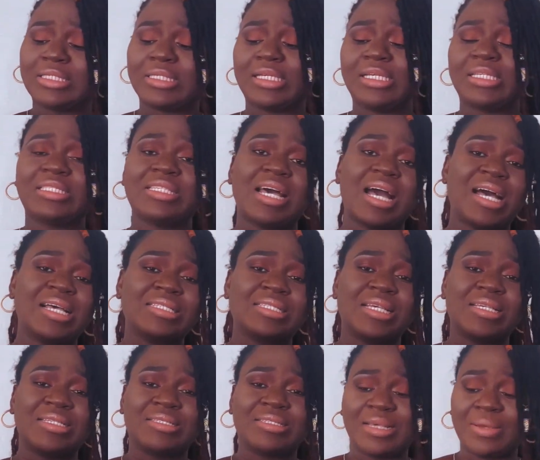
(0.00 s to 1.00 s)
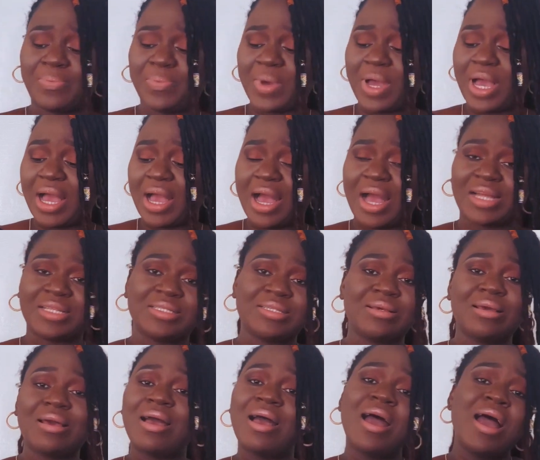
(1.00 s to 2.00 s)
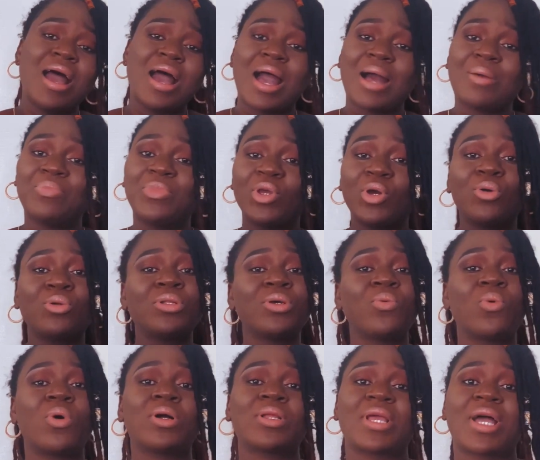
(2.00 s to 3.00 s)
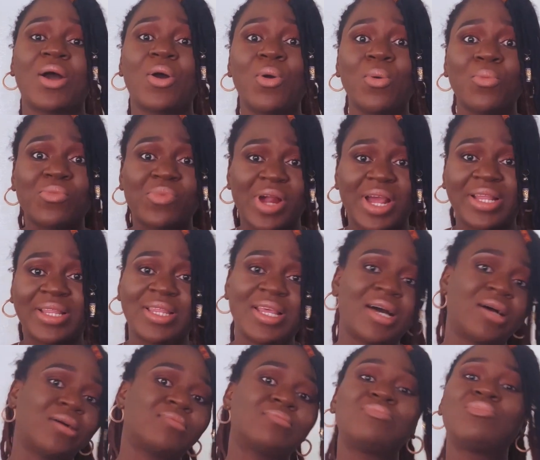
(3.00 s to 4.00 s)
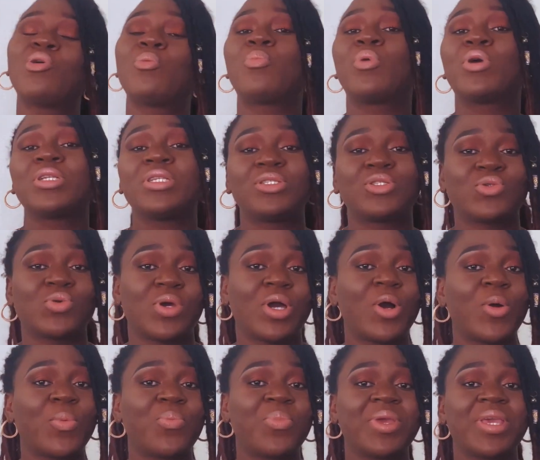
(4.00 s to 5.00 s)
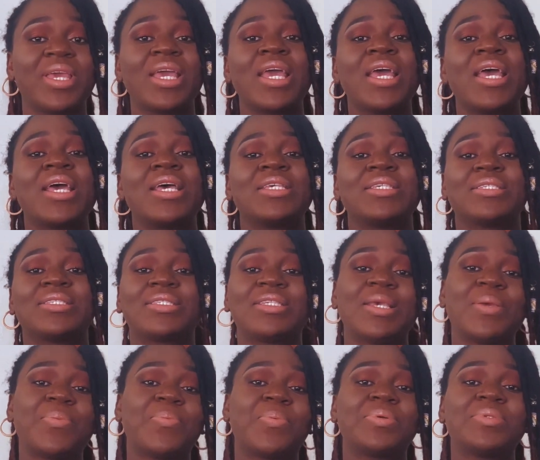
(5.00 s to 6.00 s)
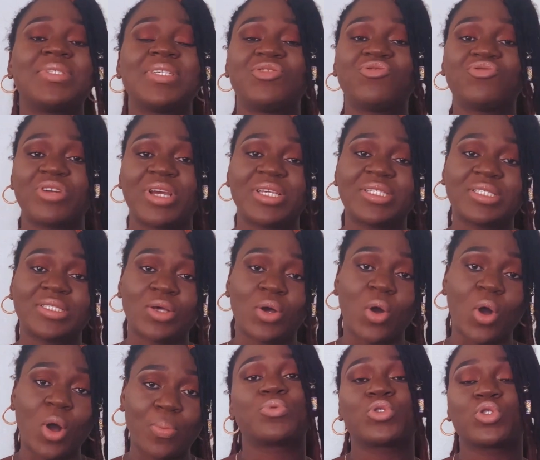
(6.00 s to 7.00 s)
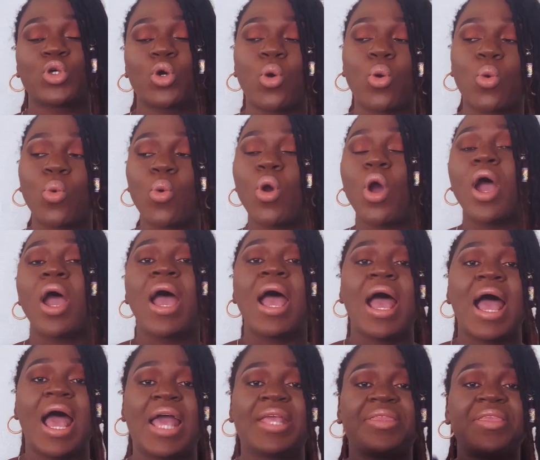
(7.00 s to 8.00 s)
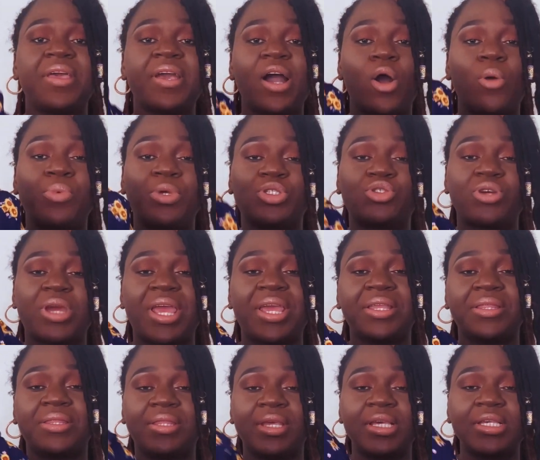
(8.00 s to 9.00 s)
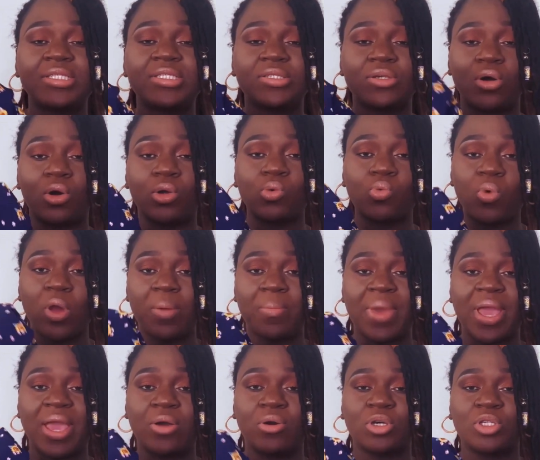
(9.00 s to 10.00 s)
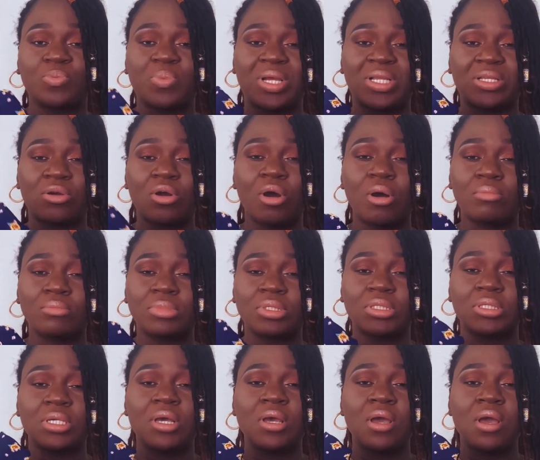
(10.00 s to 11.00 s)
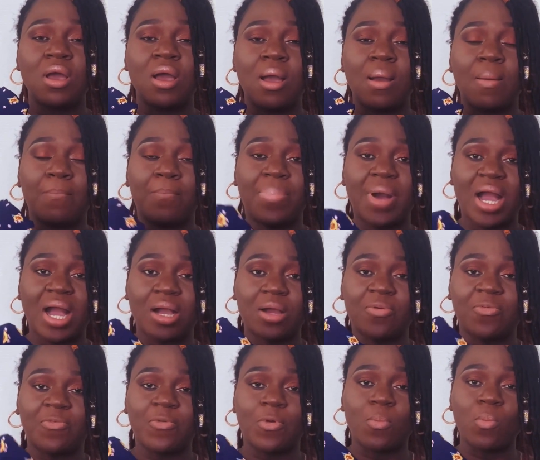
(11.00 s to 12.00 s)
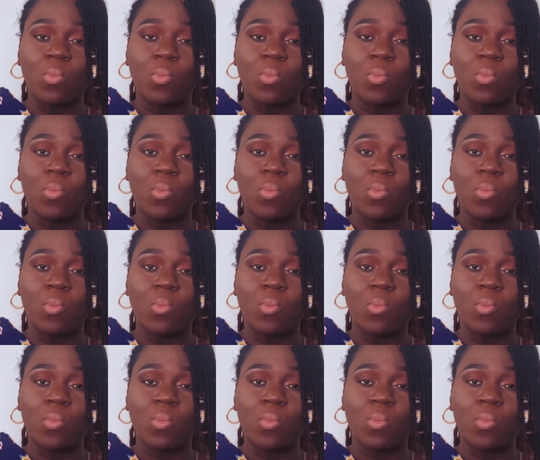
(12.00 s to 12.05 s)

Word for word: it has a zipper and I'm the only one at home right now nobody to help me zip the dress up so I think I'll be trying this on when my husband comes back from